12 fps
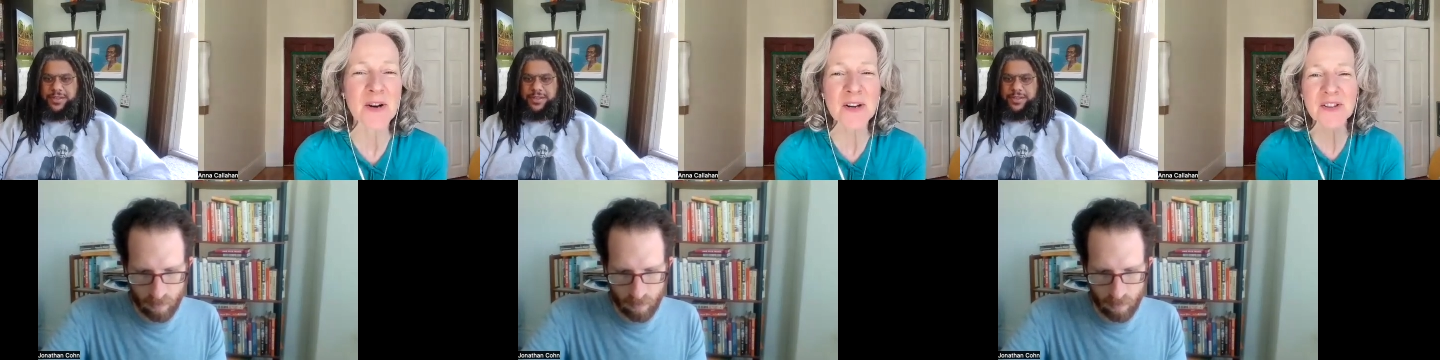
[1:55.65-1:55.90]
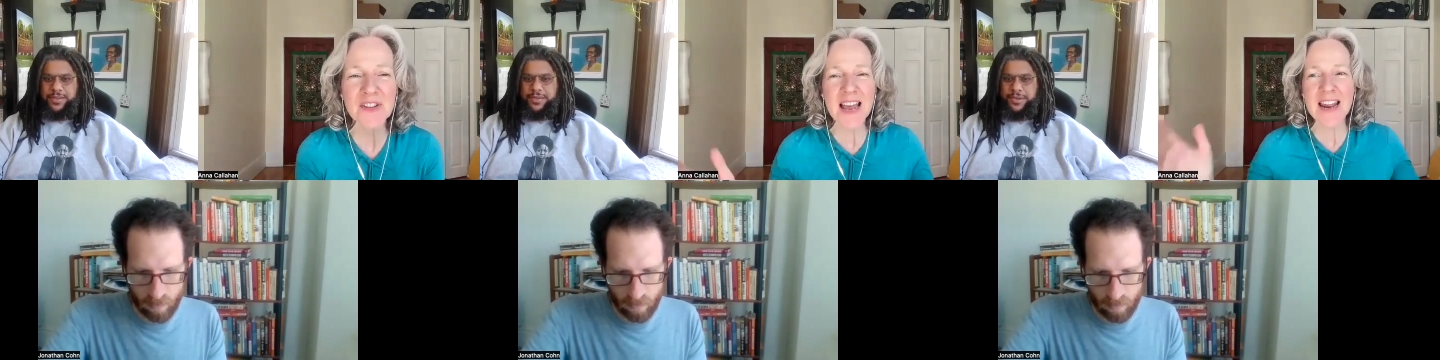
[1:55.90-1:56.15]

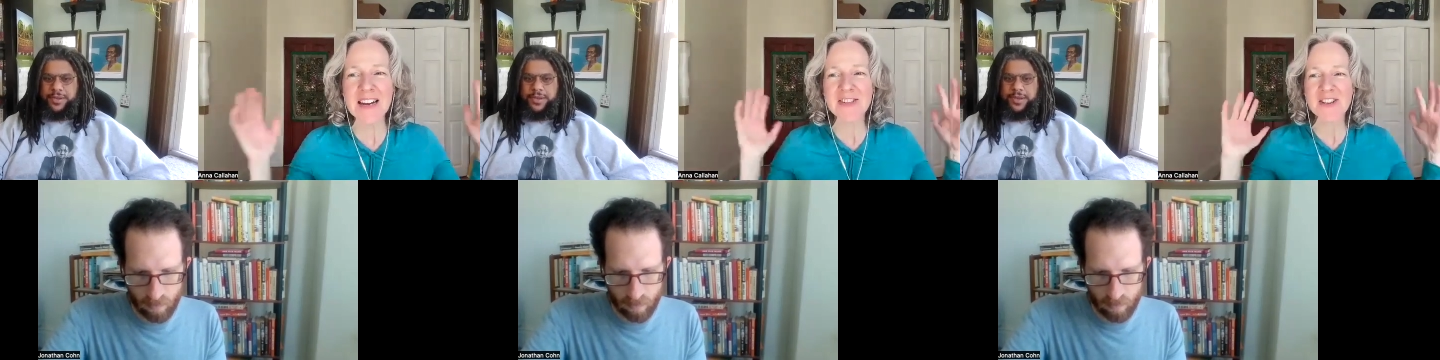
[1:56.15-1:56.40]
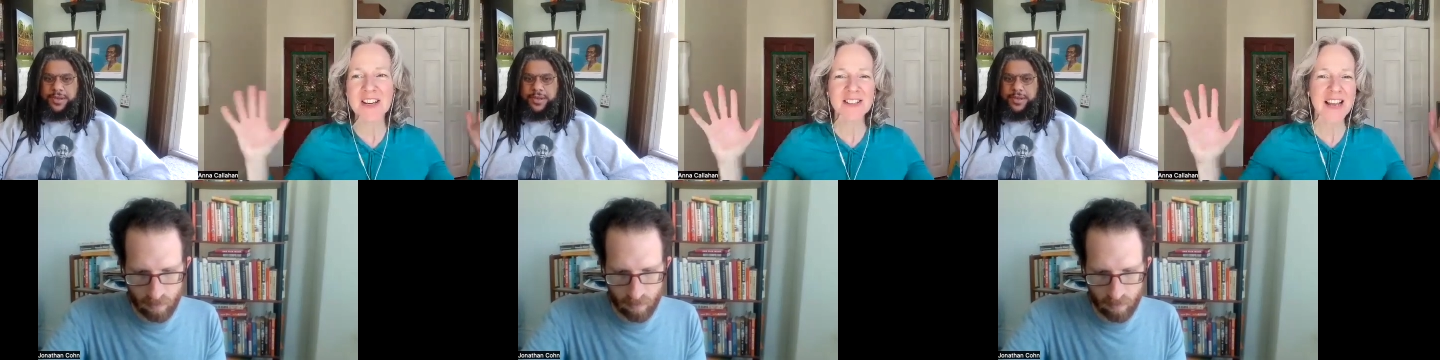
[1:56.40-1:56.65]
Speaker 1: Earth Day
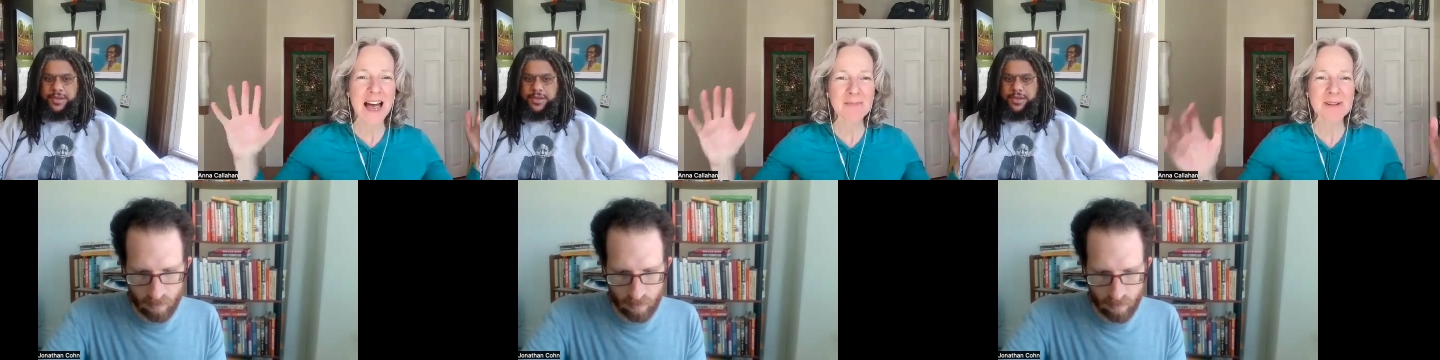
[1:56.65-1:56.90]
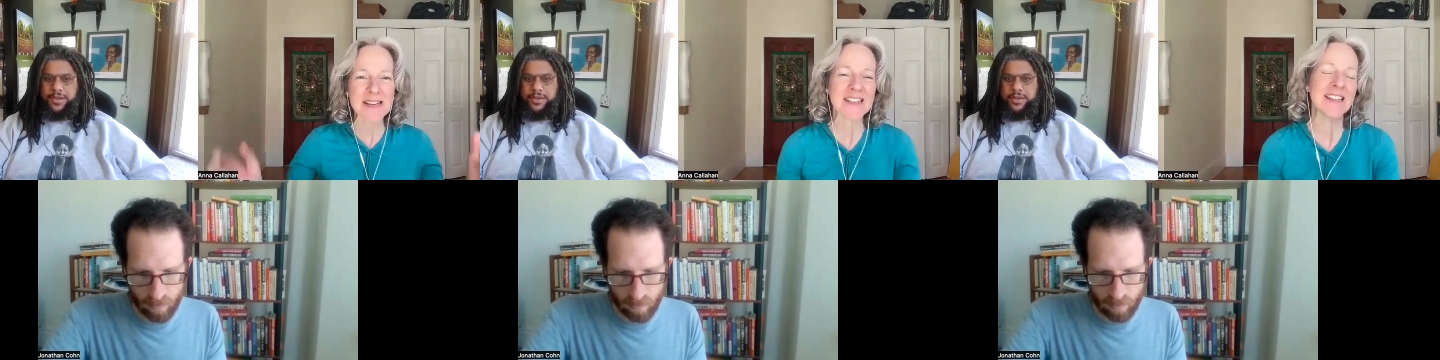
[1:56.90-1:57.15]
just
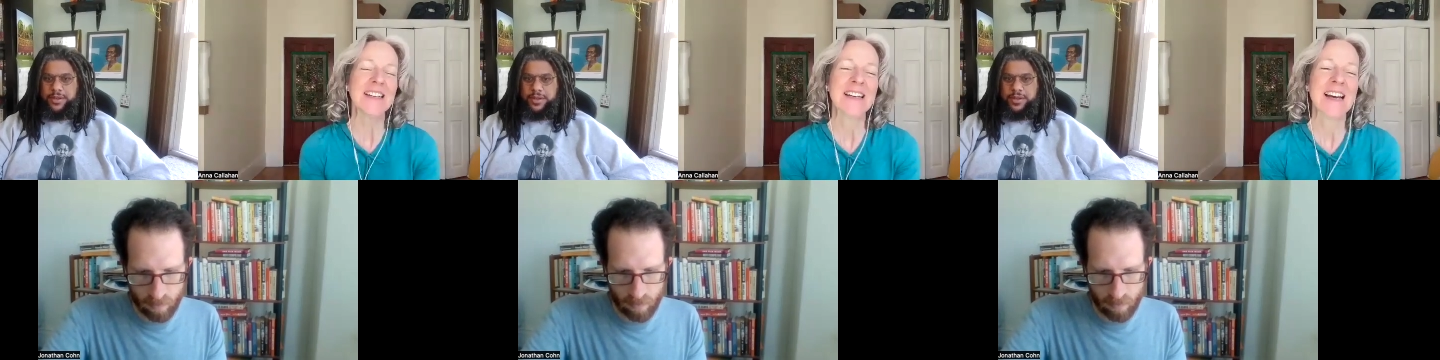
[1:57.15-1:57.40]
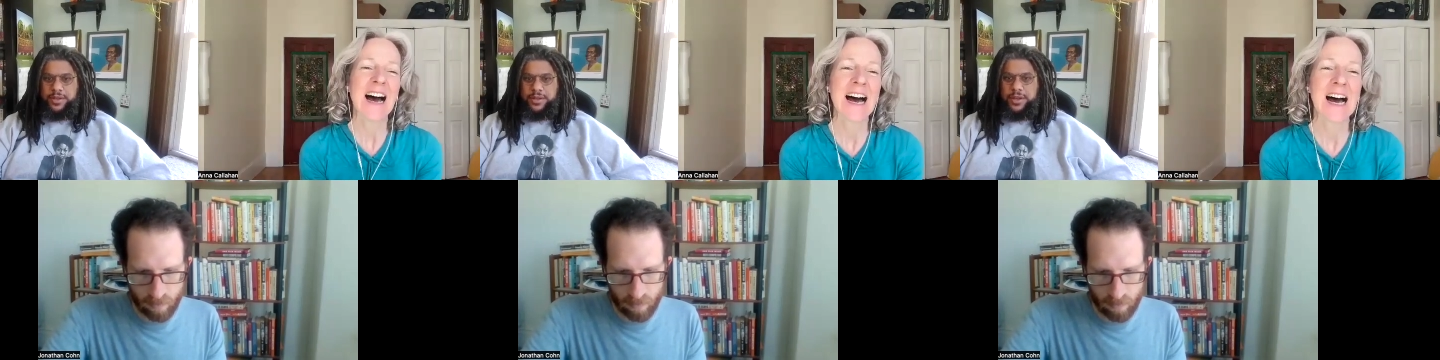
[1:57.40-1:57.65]
happened.
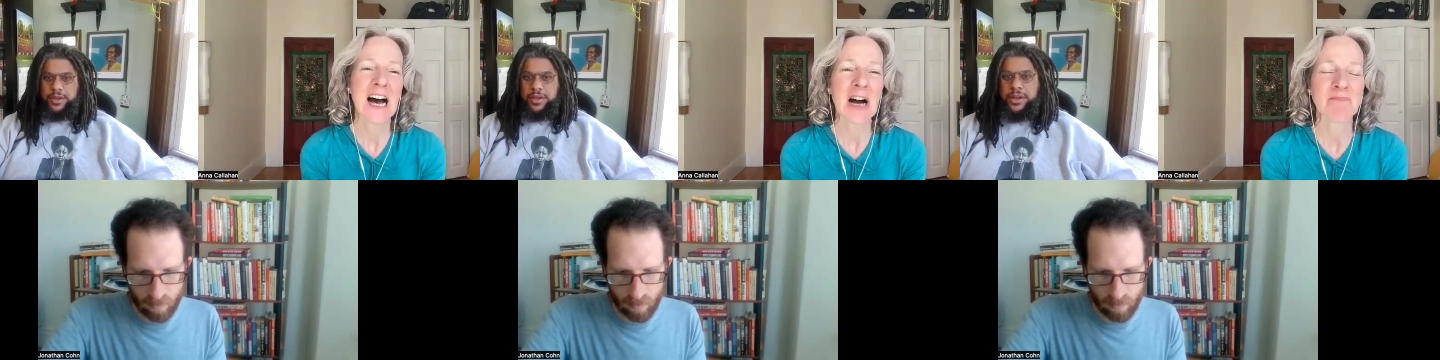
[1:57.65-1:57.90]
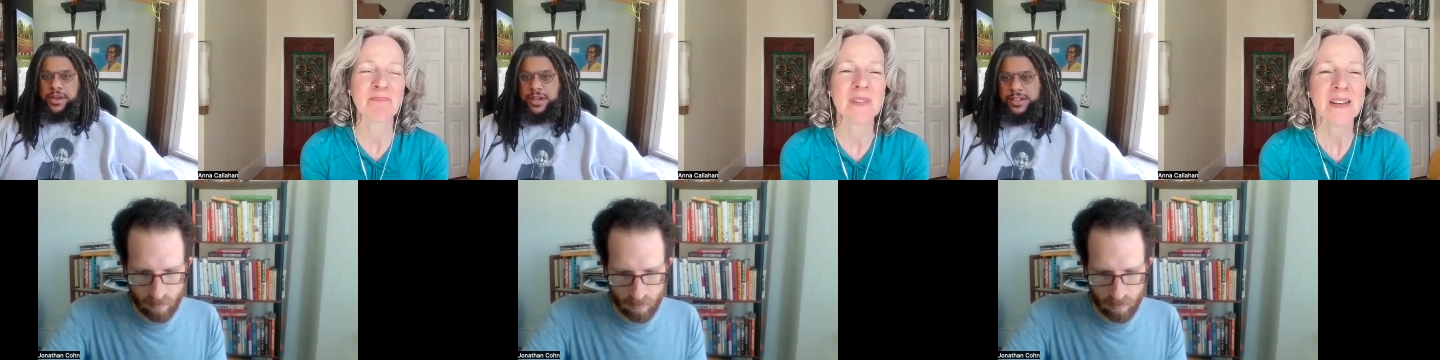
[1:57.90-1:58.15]

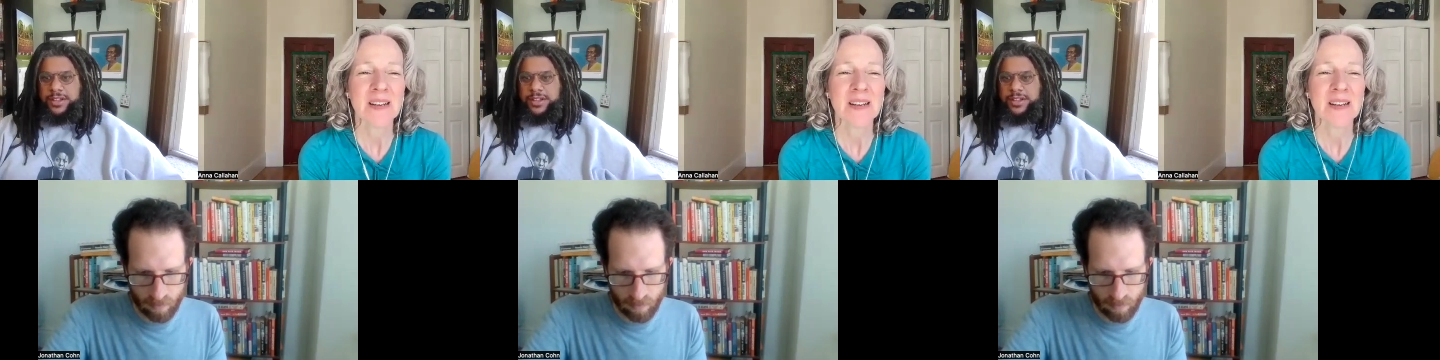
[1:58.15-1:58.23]
Um,